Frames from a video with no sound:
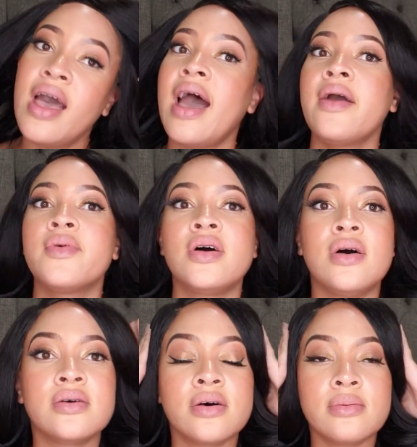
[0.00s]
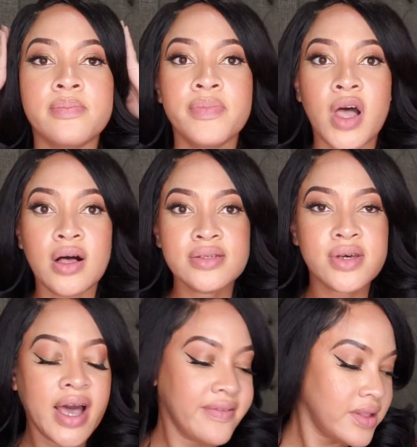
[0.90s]
I will also
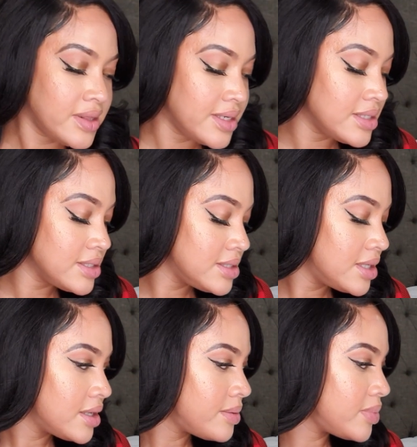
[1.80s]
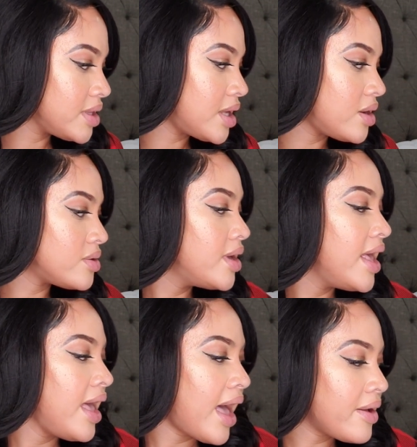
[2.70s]
have the links below.
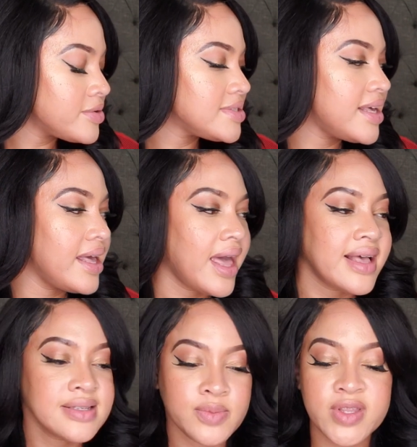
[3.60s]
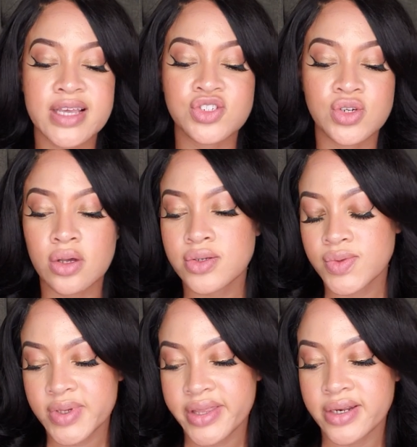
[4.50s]
I will say, as someone that struggled
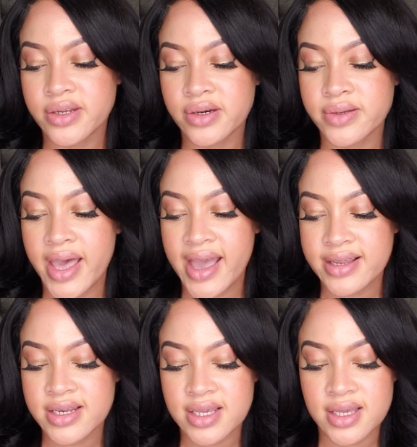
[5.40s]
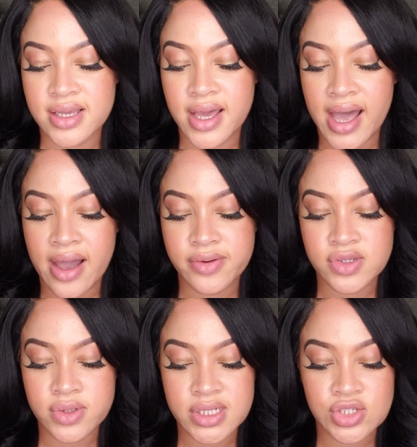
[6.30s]
with adult acne, I
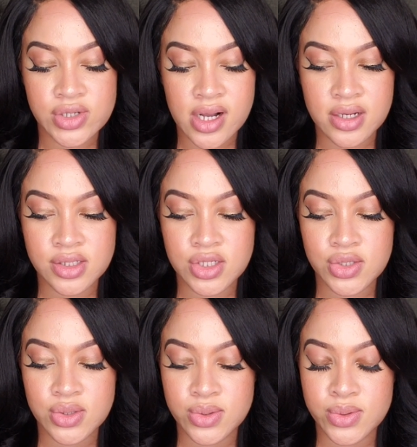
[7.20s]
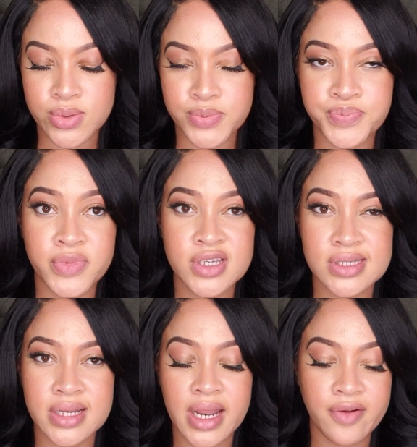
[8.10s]
was really drawn to
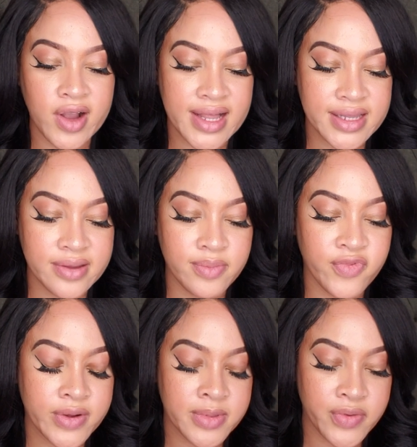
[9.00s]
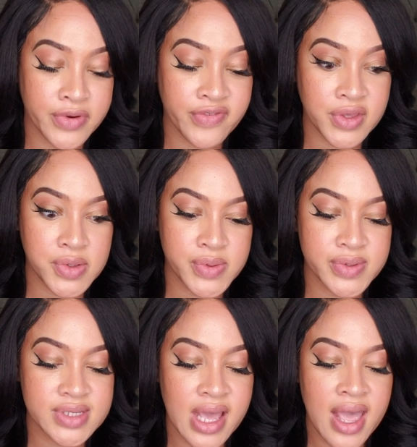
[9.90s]
Sunday Riley from the
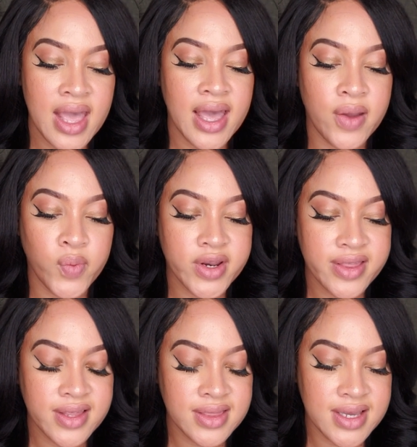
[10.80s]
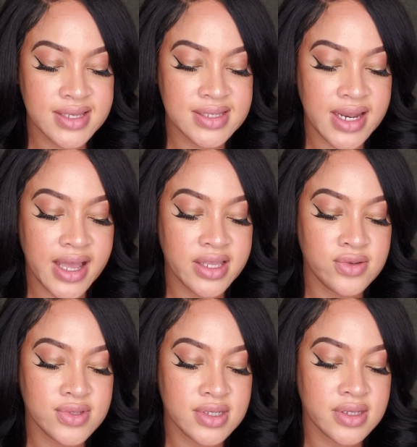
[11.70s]
reviews. And one of the things that I
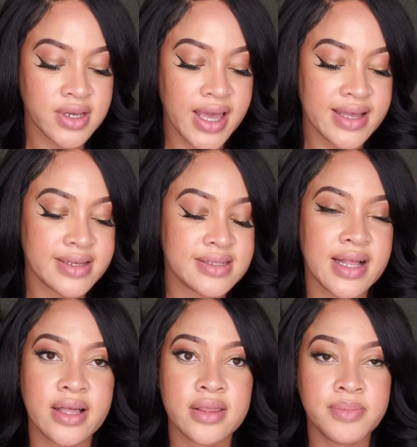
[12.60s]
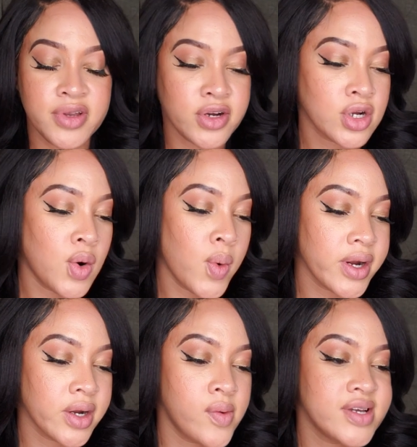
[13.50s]
used to look at as like the miracle
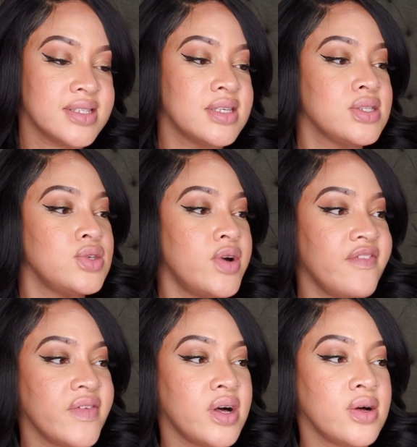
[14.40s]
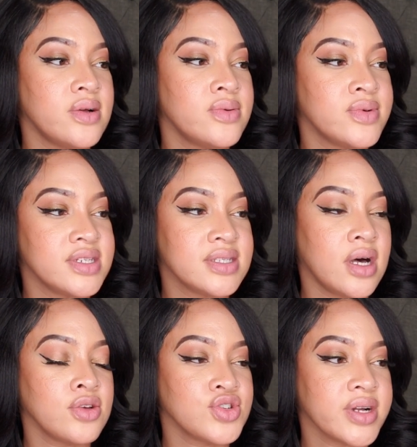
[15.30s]
worker was this UFO, which is
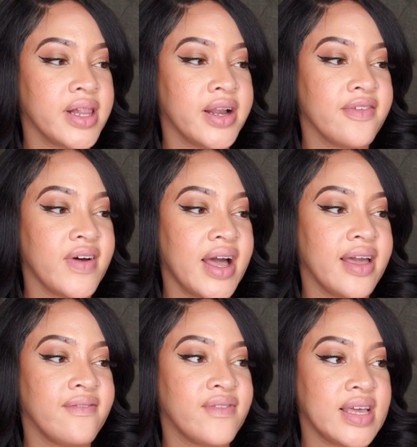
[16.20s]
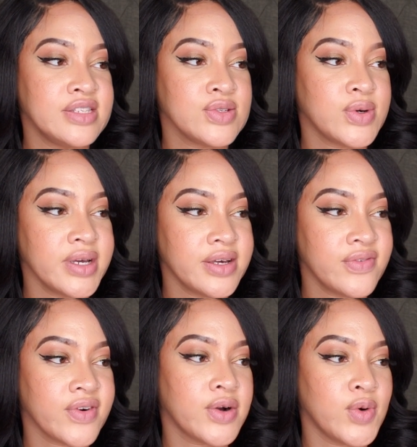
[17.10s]
the ultra clarifying face oil
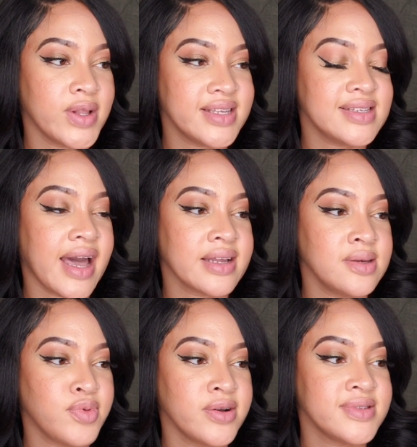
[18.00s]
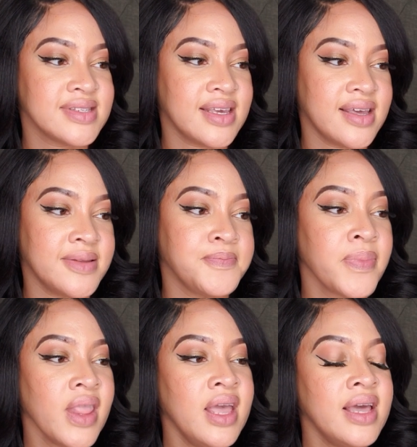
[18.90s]
for oily to acne prone skin.
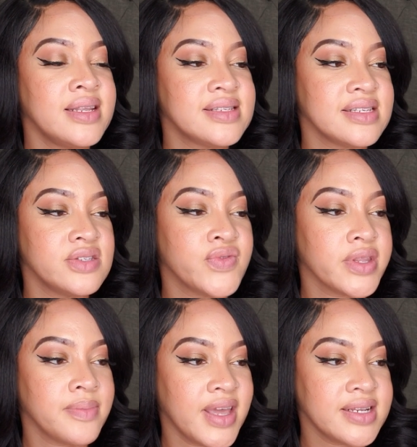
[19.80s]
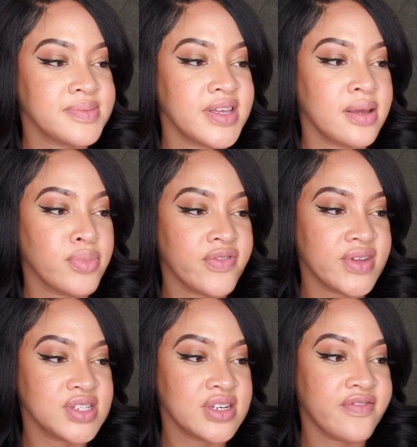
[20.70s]
And it says it's for the management and
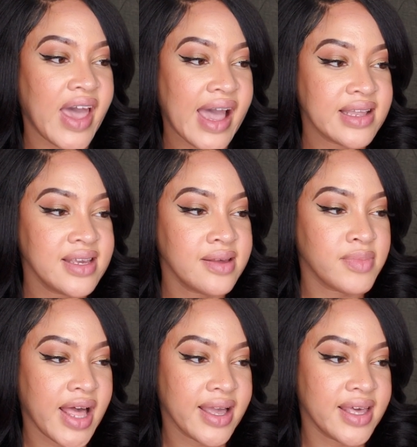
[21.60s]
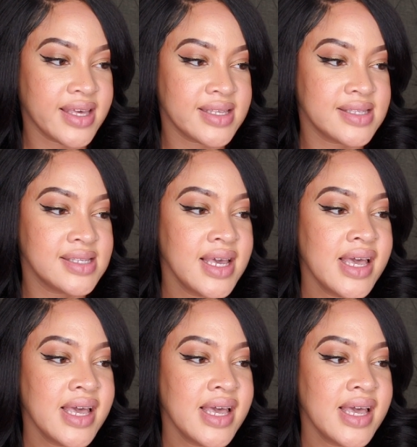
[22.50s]
prevention of acne and blackheads.